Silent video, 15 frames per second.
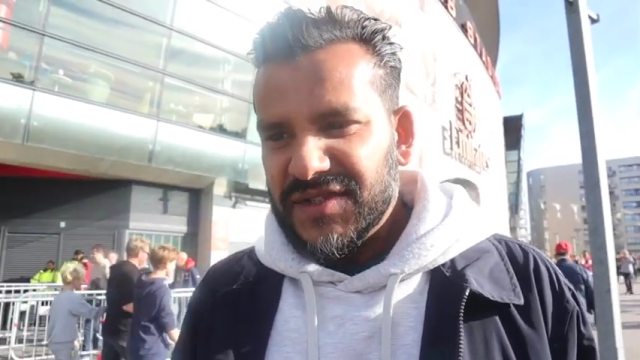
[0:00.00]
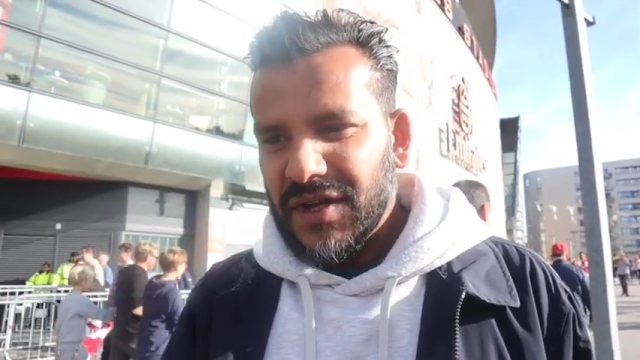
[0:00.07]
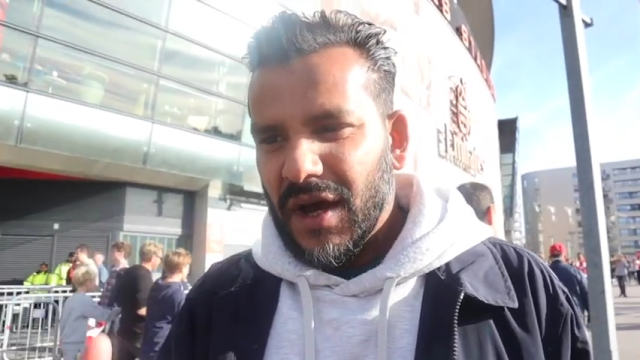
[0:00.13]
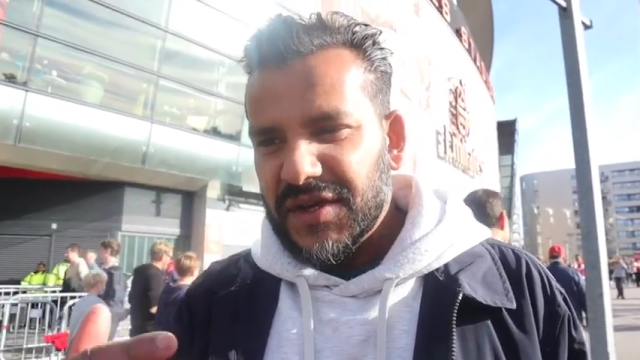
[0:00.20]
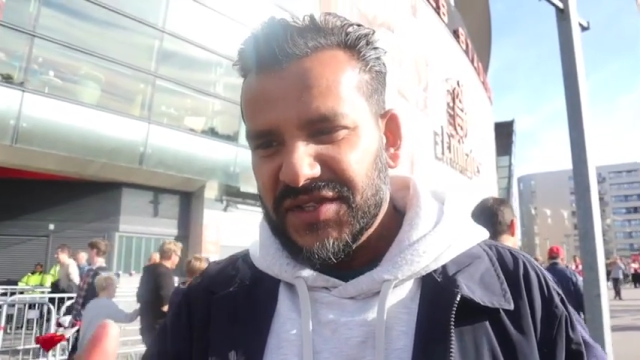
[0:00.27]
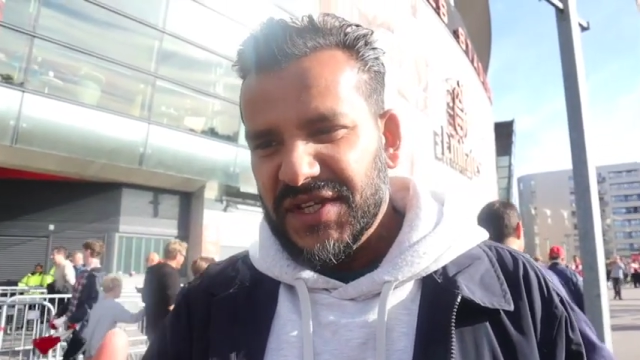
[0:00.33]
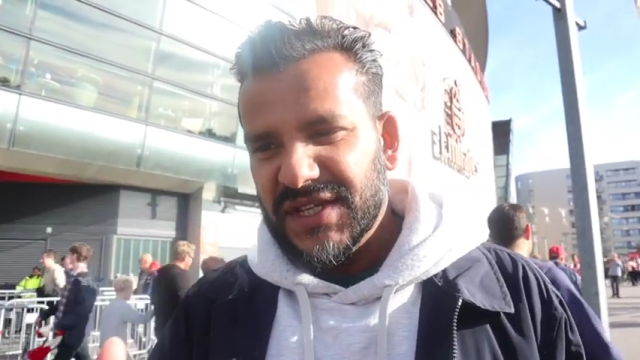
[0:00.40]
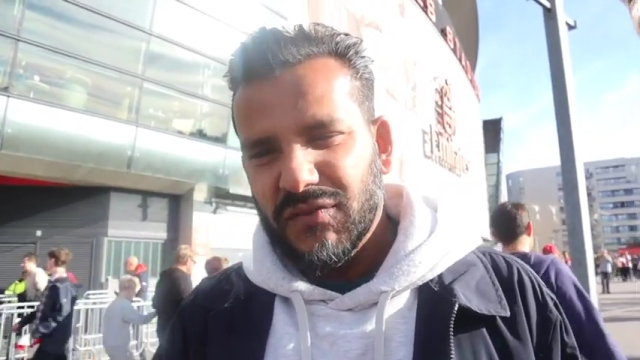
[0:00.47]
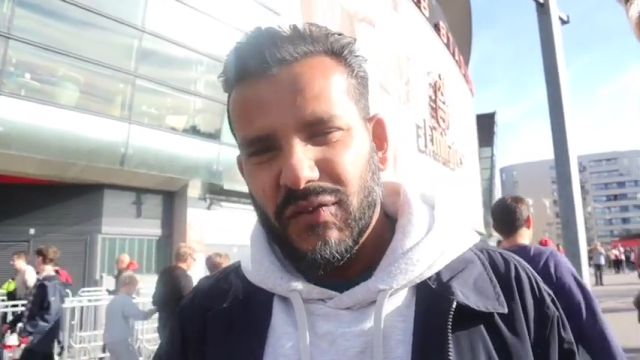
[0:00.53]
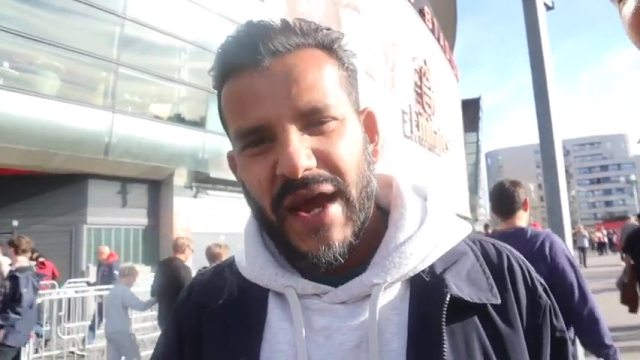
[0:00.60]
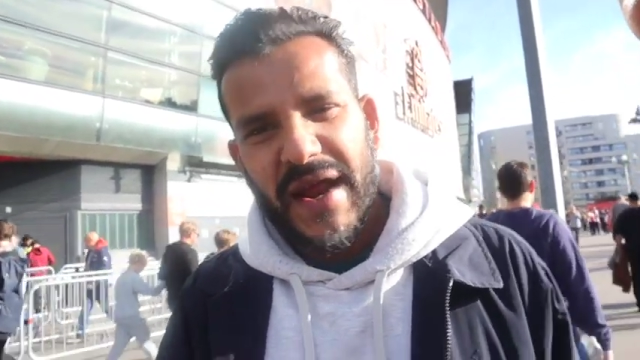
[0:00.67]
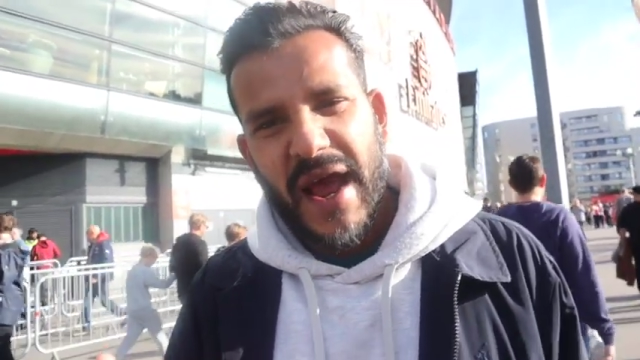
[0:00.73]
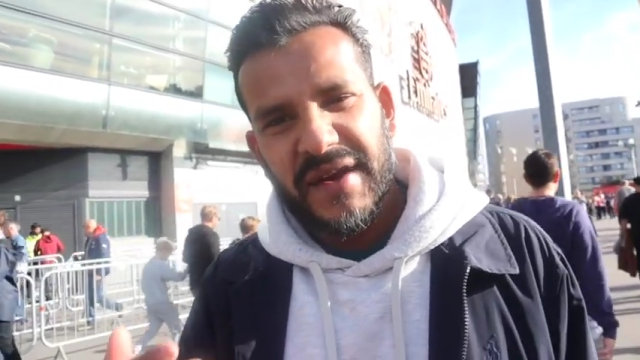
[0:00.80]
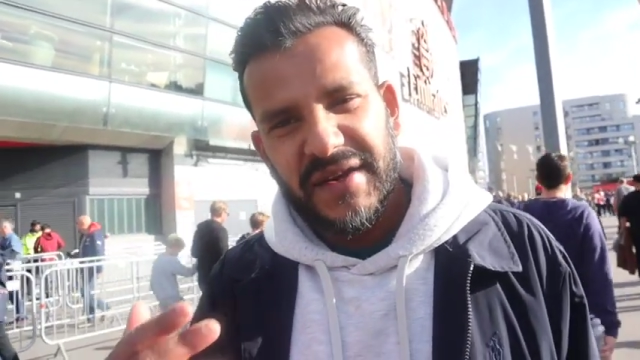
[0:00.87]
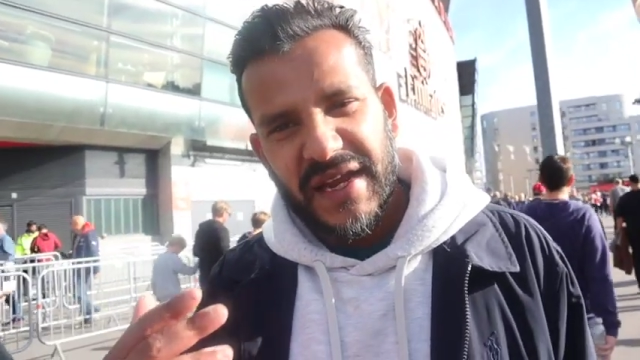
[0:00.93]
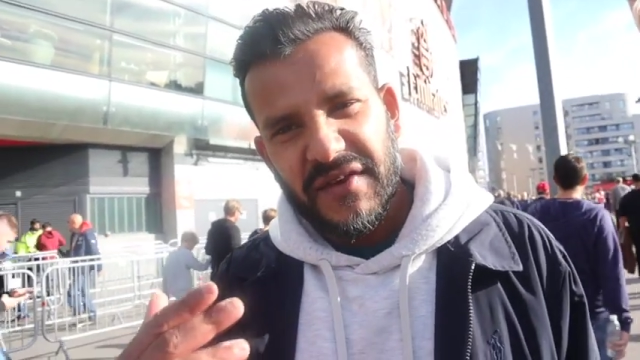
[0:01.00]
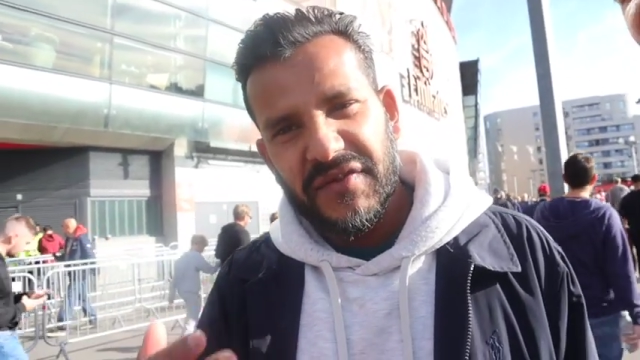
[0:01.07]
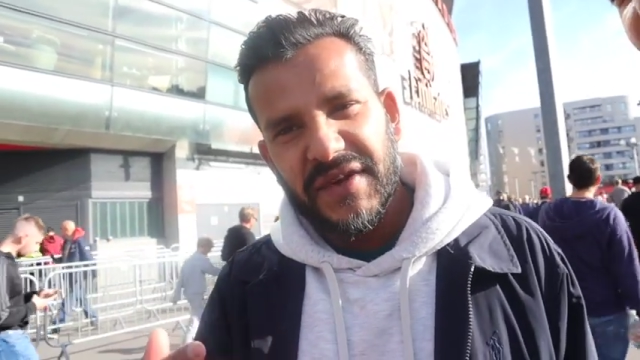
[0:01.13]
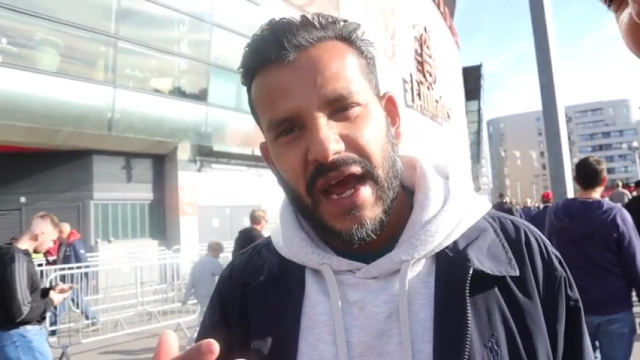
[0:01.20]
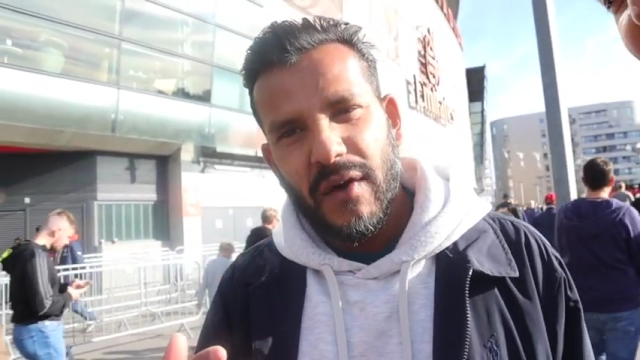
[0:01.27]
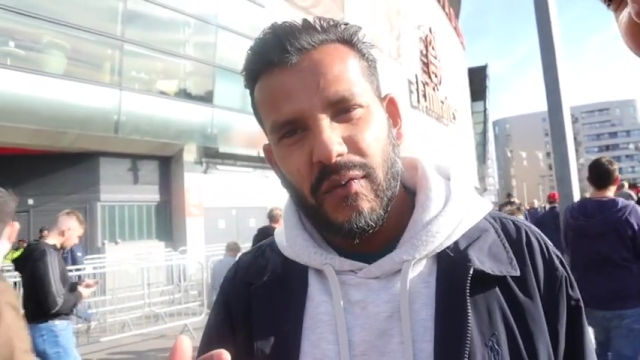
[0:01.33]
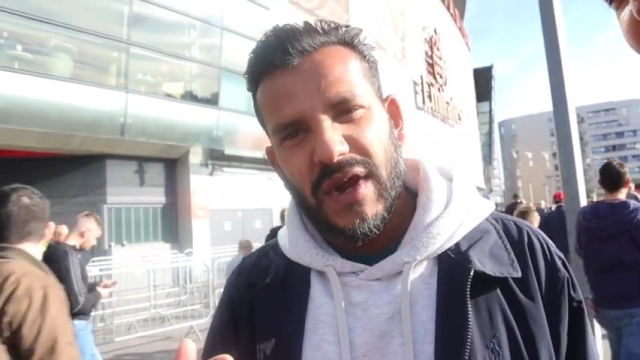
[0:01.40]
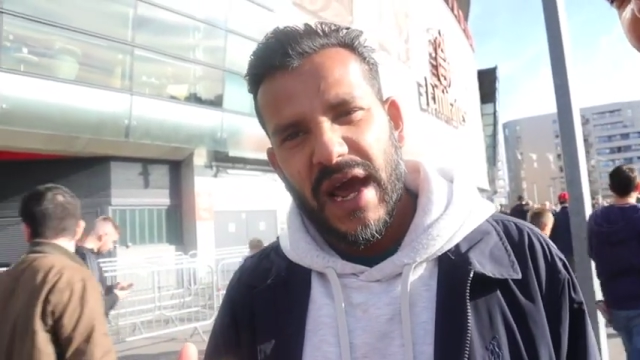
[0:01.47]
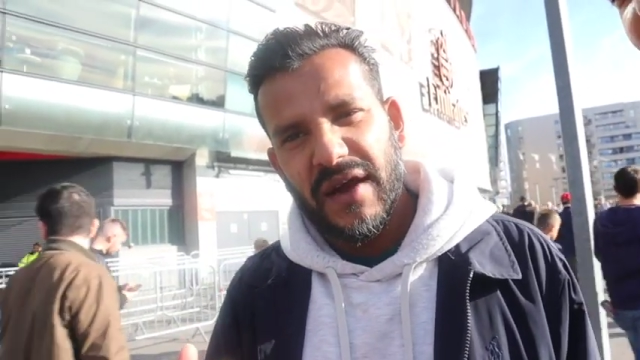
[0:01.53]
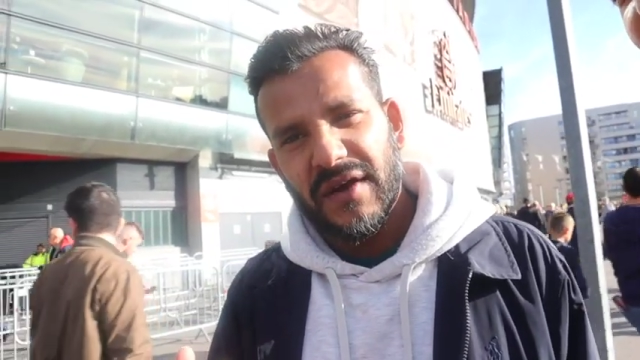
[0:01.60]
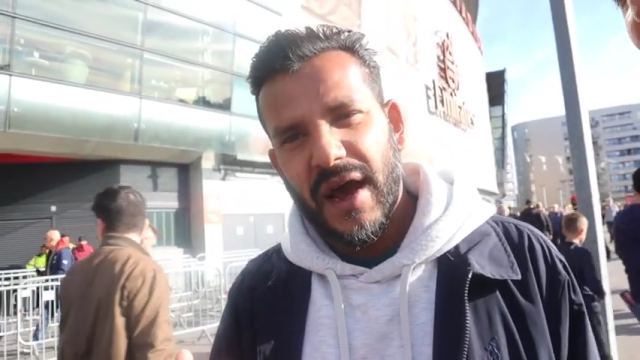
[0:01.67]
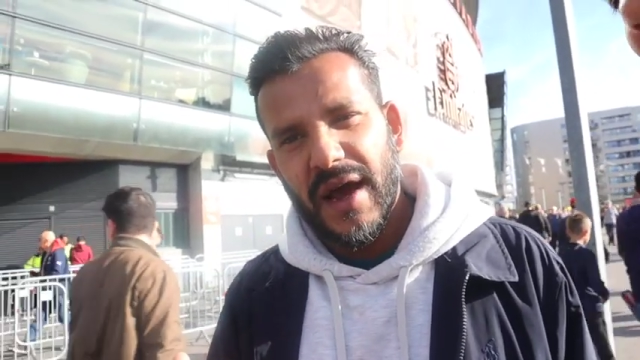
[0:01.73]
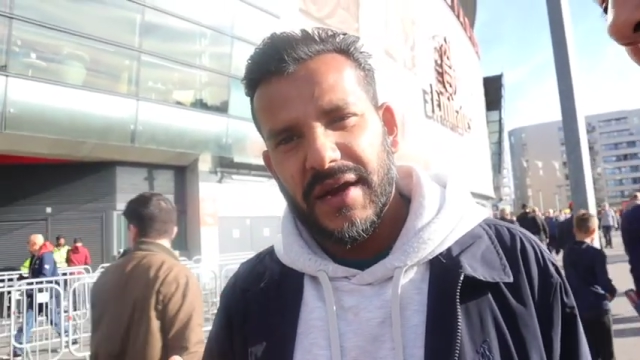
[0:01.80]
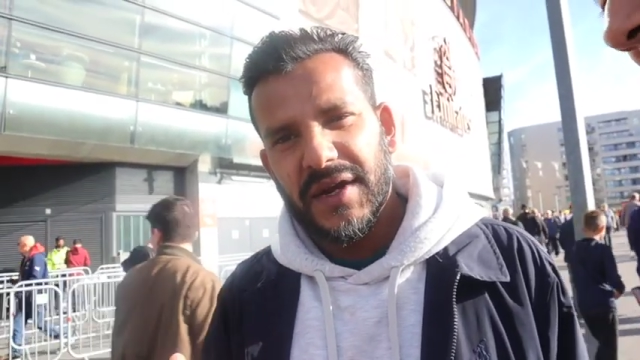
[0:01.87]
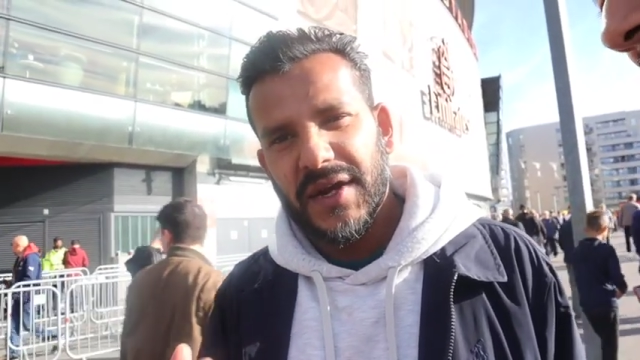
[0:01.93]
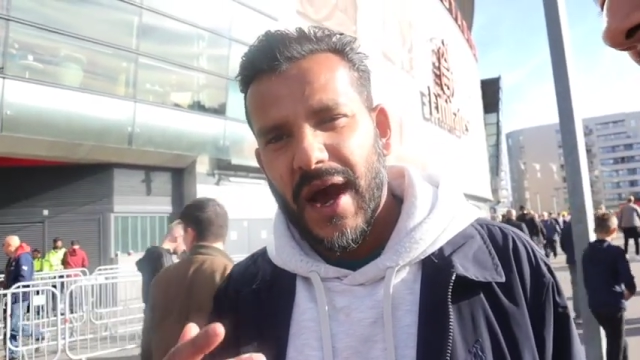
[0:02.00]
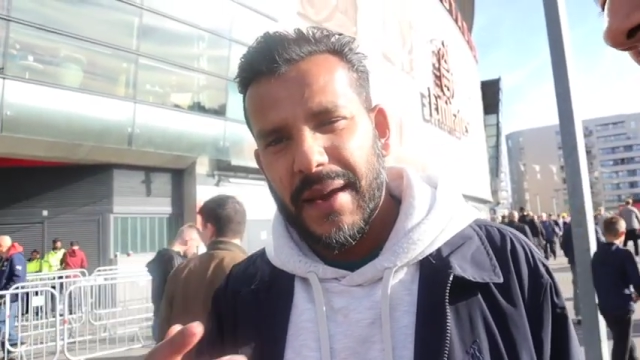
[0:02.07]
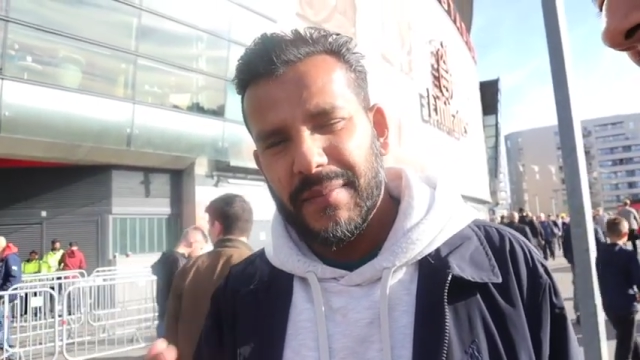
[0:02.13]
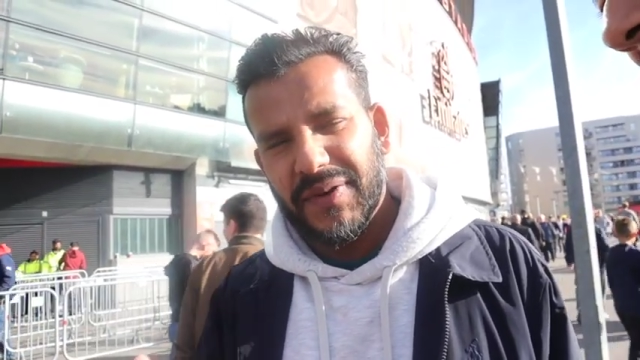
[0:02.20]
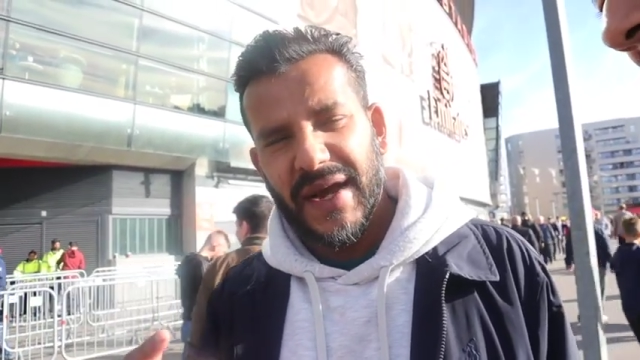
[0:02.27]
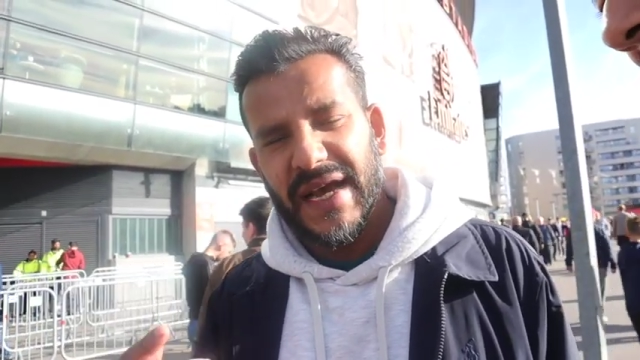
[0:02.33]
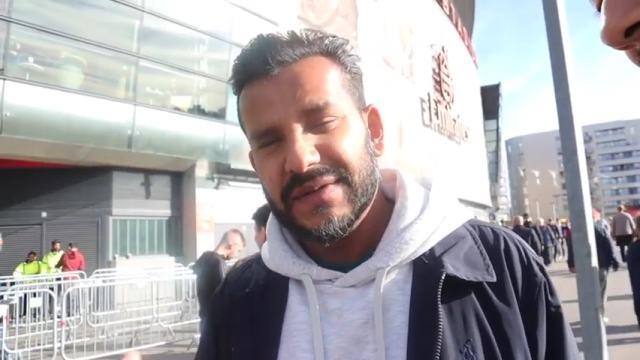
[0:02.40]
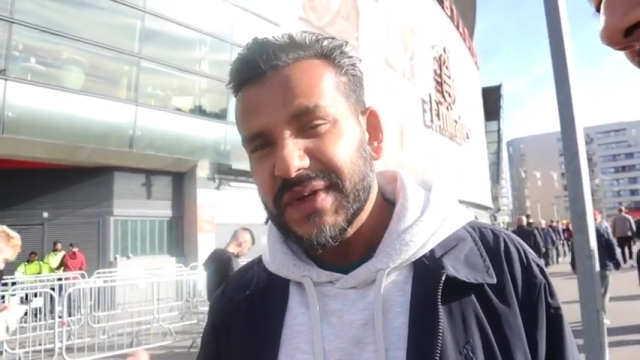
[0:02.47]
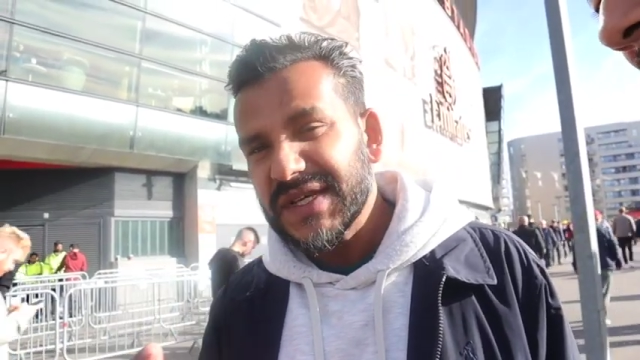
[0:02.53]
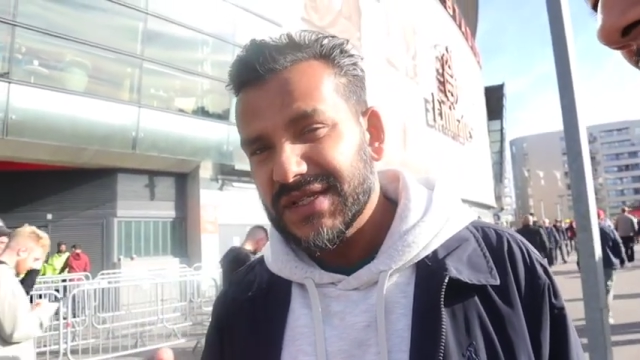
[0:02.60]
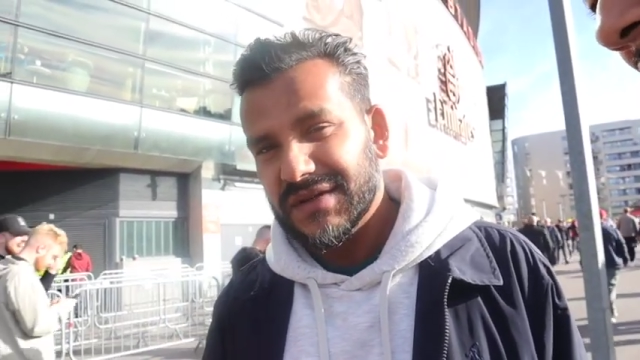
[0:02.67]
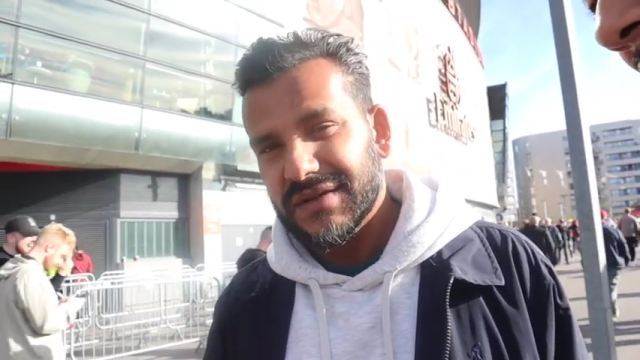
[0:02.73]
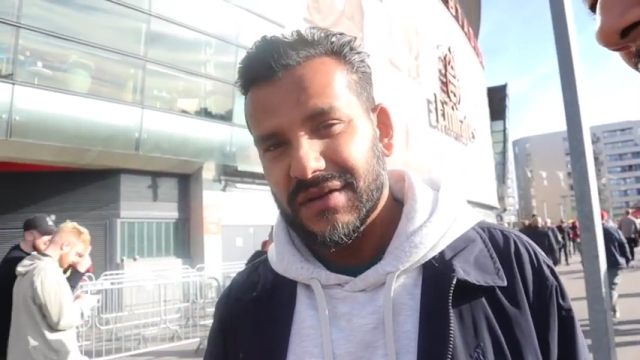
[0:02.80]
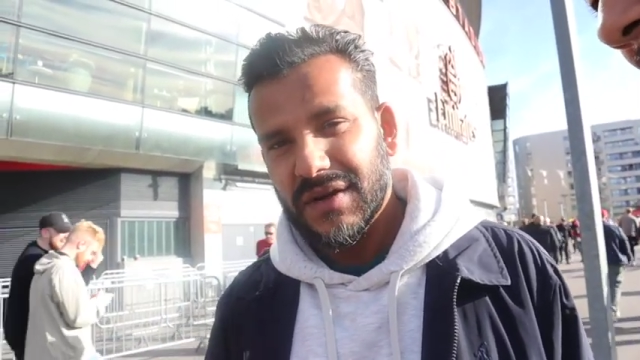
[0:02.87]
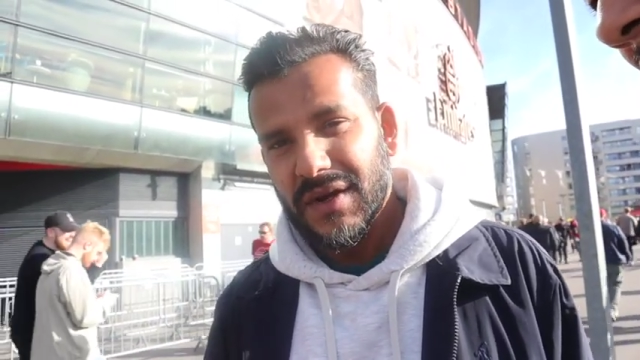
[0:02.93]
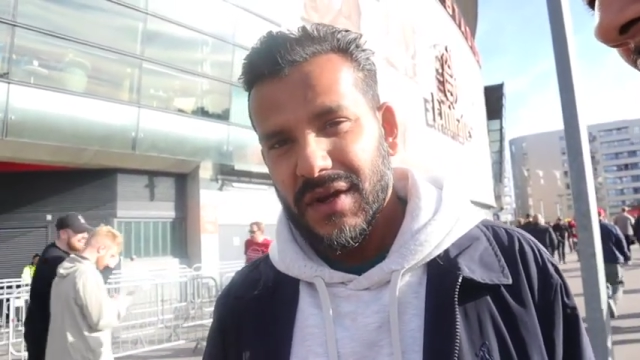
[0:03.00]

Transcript: Start of season, we had, and even now, we had like nine players missing.